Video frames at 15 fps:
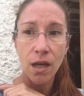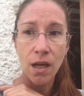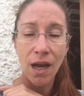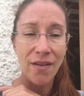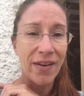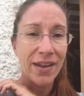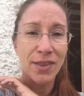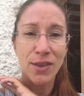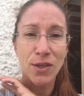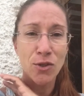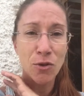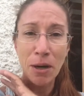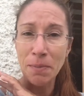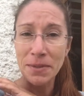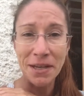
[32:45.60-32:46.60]
I've had
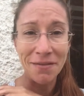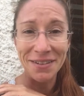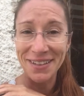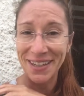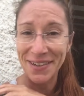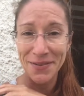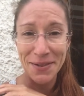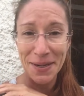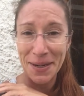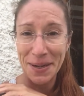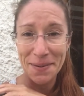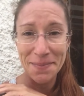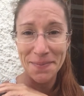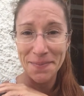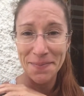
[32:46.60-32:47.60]
trips of a
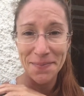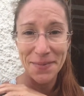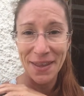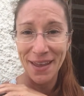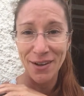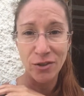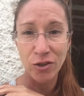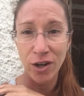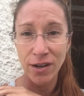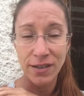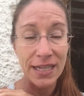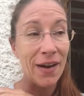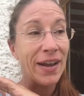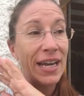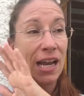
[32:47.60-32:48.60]
lifetime without
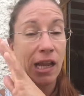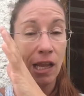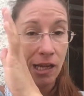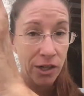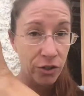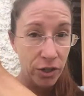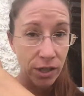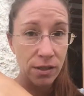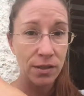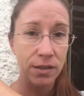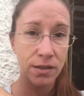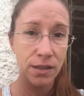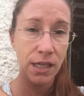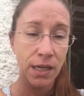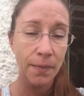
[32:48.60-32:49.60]
drugs. Now I did a lot of
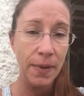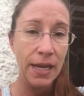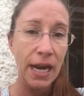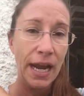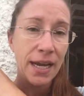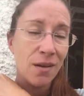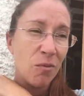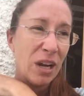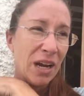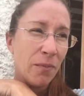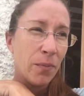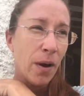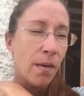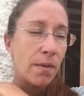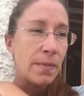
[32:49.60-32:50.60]
drugs um, in high, when,
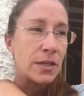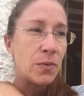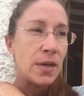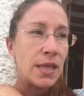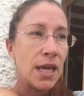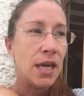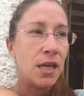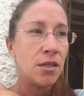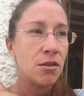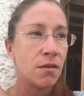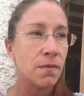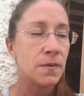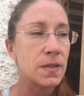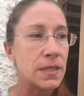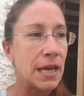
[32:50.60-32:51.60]
probably between the age
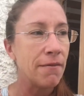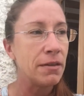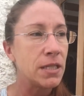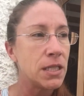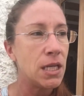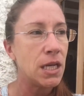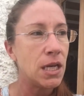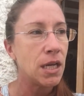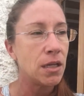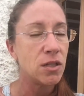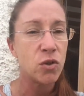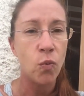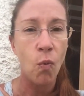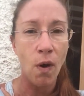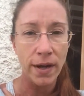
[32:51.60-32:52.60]
of 17 and
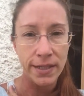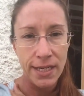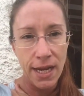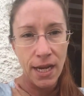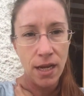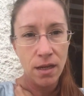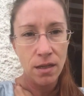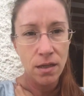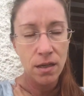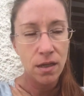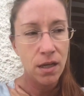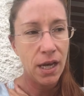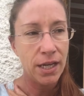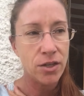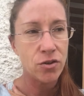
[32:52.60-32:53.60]
20.
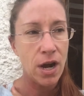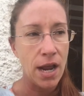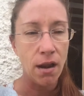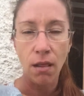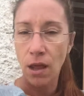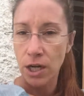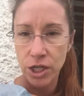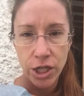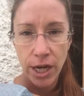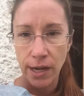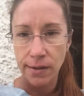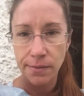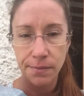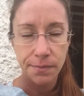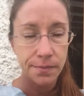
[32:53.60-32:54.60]
I tried a lot of shit.
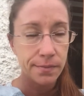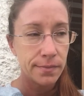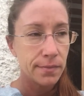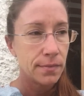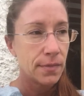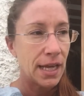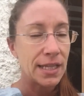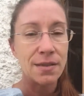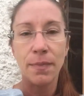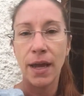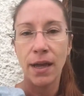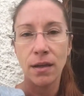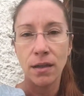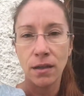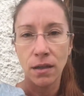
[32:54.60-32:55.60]
That's
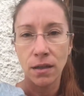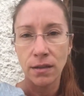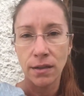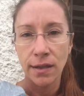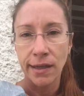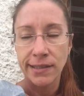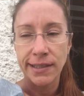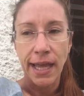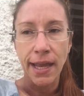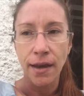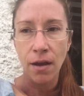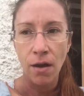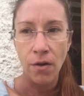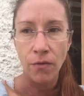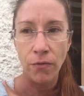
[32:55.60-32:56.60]
my extent
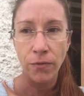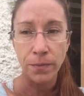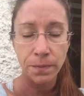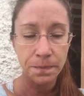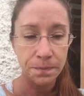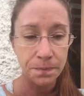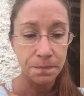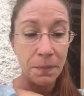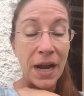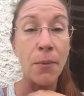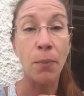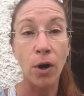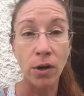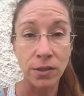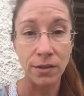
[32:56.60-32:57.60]
of my
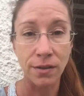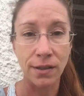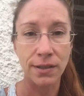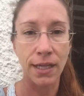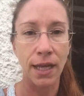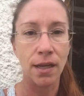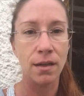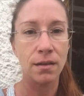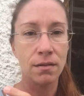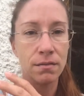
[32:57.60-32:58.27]
personal extent.